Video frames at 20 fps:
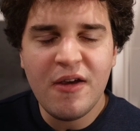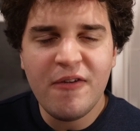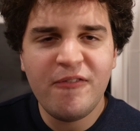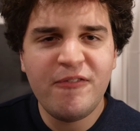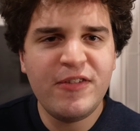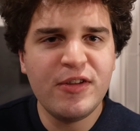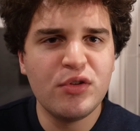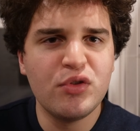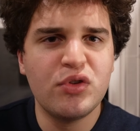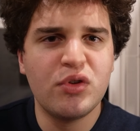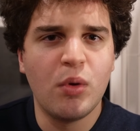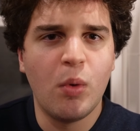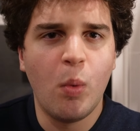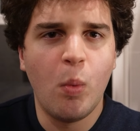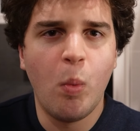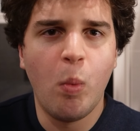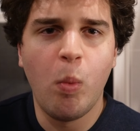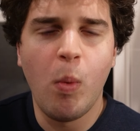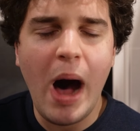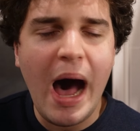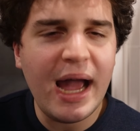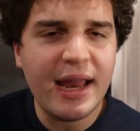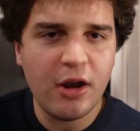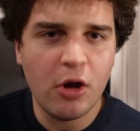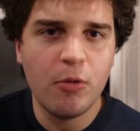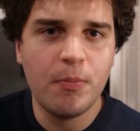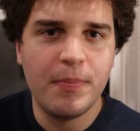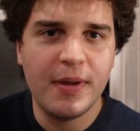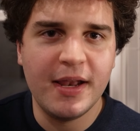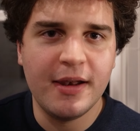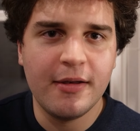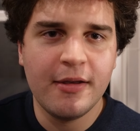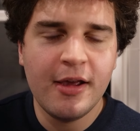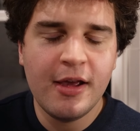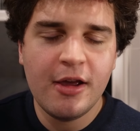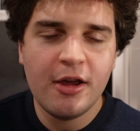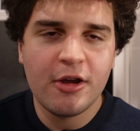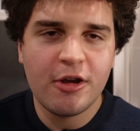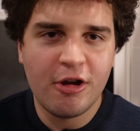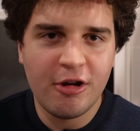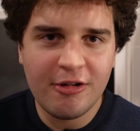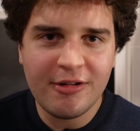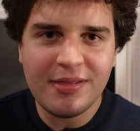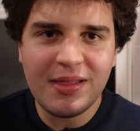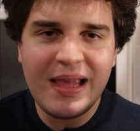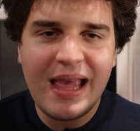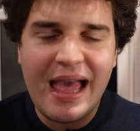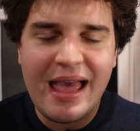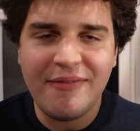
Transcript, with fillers: feels wide open Currently,